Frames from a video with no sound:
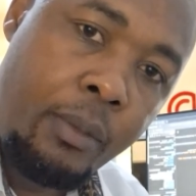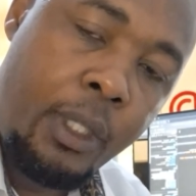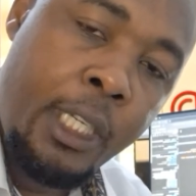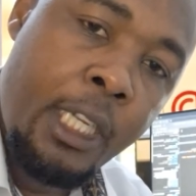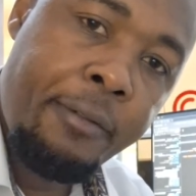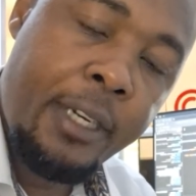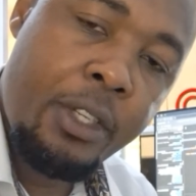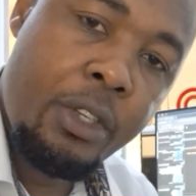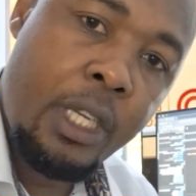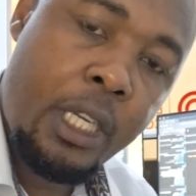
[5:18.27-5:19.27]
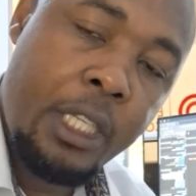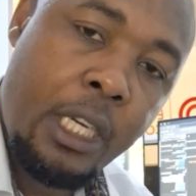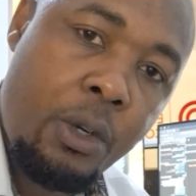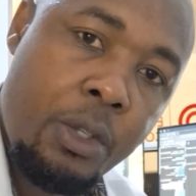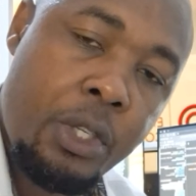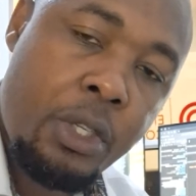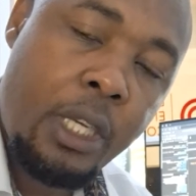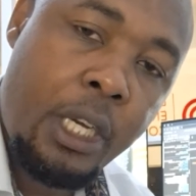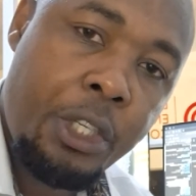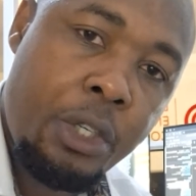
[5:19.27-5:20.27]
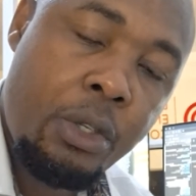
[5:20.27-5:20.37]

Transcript: infrastructure, construction,